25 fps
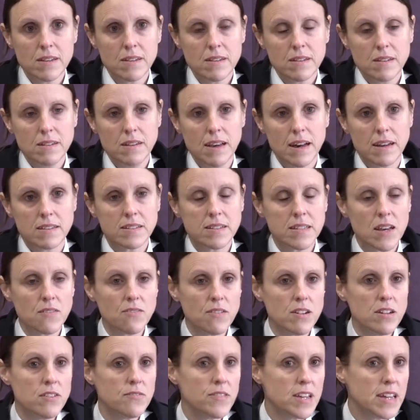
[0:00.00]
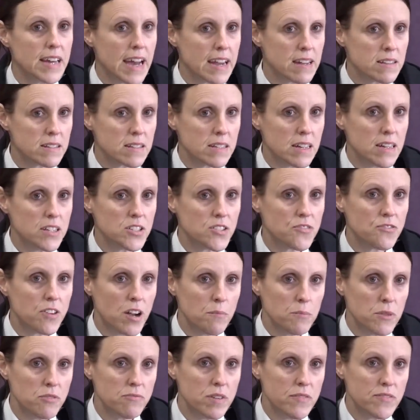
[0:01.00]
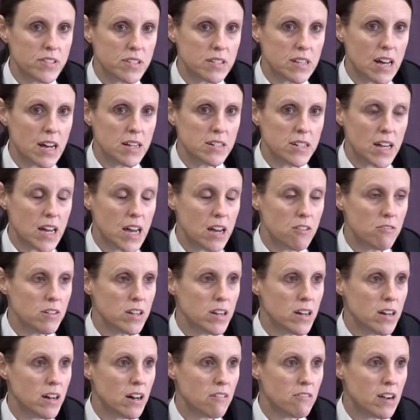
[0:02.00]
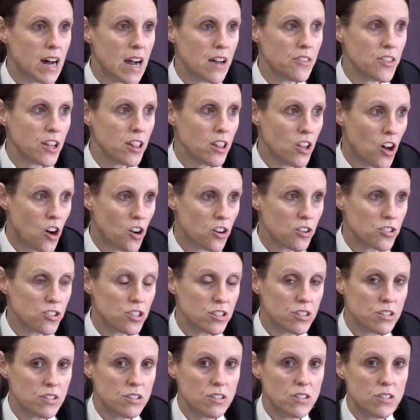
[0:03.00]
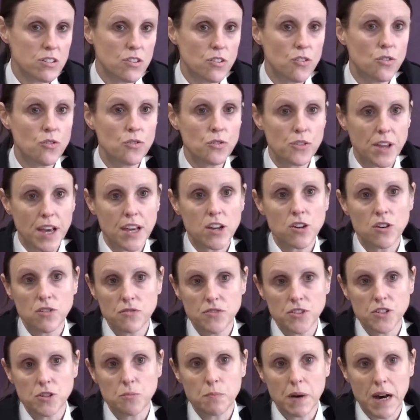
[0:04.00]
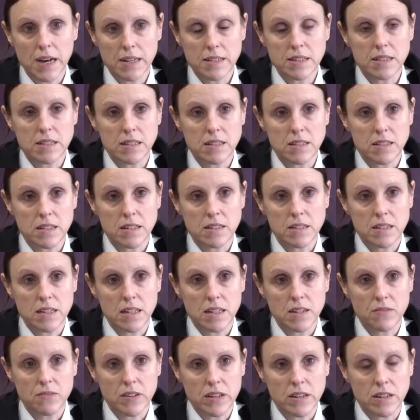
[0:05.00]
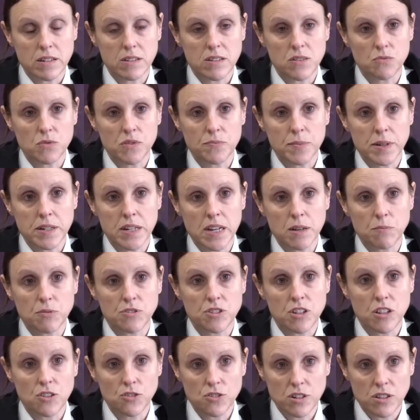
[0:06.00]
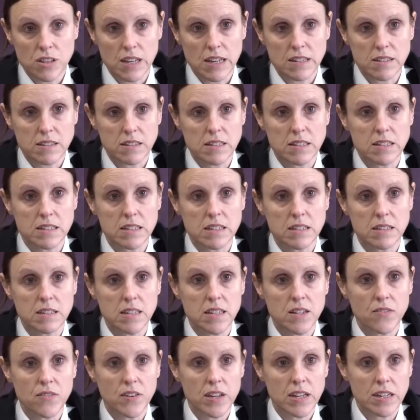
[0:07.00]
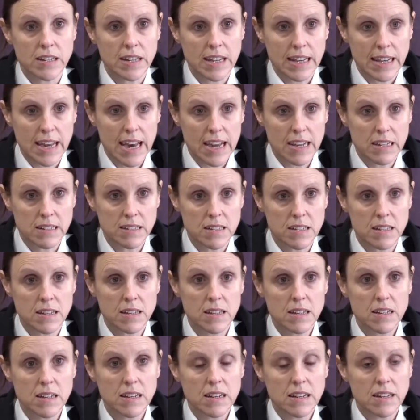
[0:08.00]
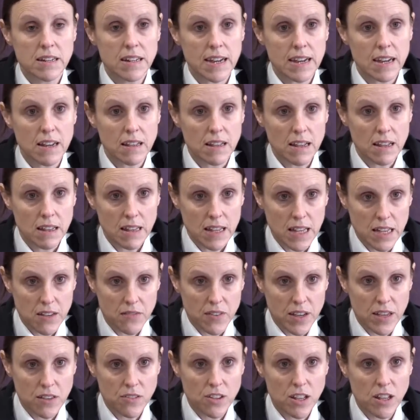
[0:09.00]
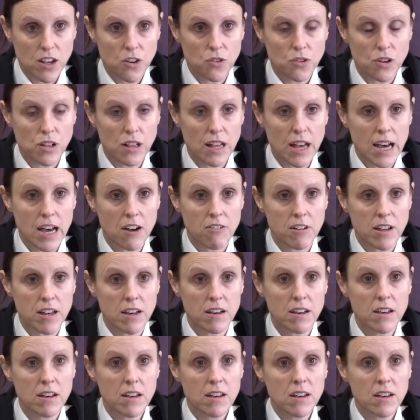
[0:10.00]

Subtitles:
Yes, several of the exits from the riverside area are either locked or they're covered by CCTV. So we've been able to look at that CCTV, negate Nicola leaving the local area.